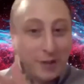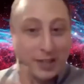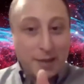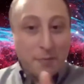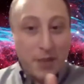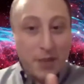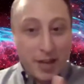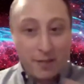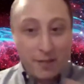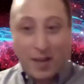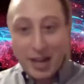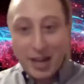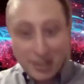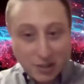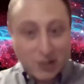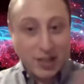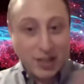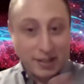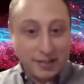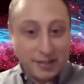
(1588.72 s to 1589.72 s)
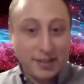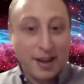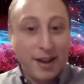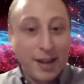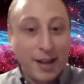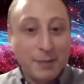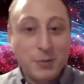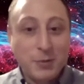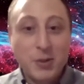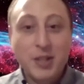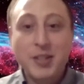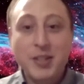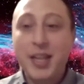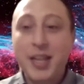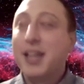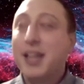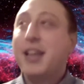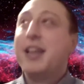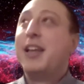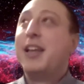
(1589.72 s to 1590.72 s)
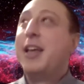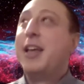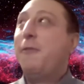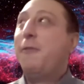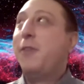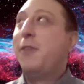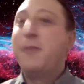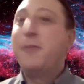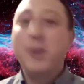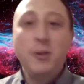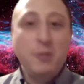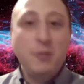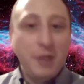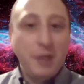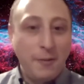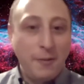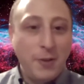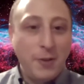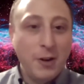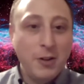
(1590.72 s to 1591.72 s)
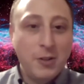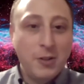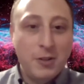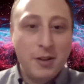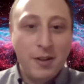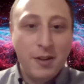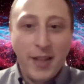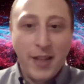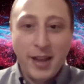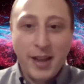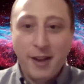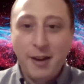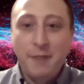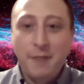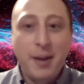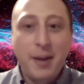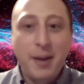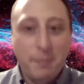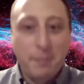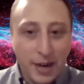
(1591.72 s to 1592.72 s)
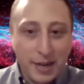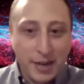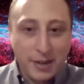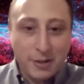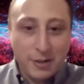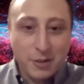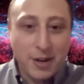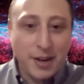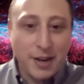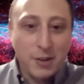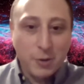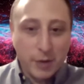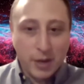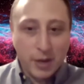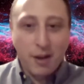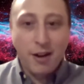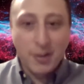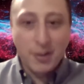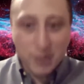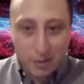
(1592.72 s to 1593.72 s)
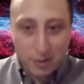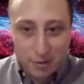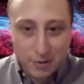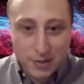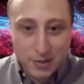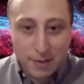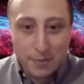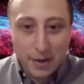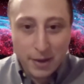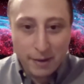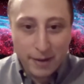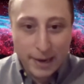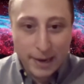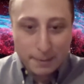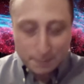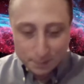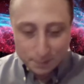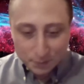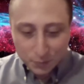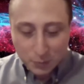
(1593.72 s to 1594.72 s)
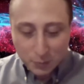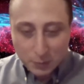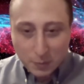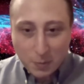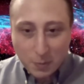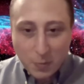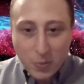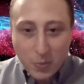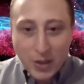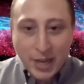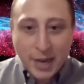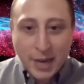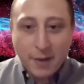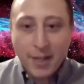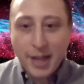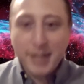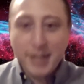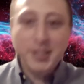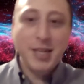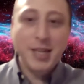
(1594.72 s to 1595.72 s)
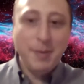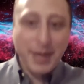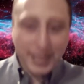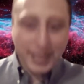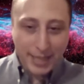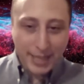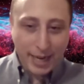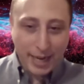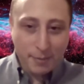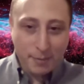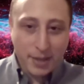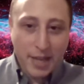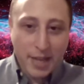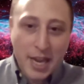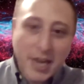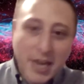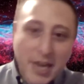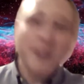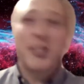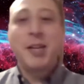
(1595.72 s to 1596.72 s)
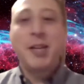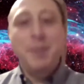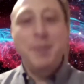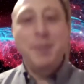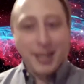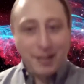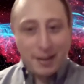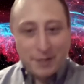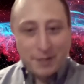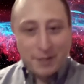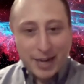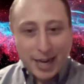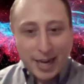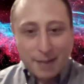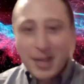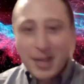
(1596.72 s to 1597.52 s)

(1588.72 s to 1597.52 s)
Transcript: something like six times because like if, if you're if you're like on eventbrite and you're trying to do a concert or something right you know, like it's going to be at 10 a.m. No, it's going to be at 11 a.m.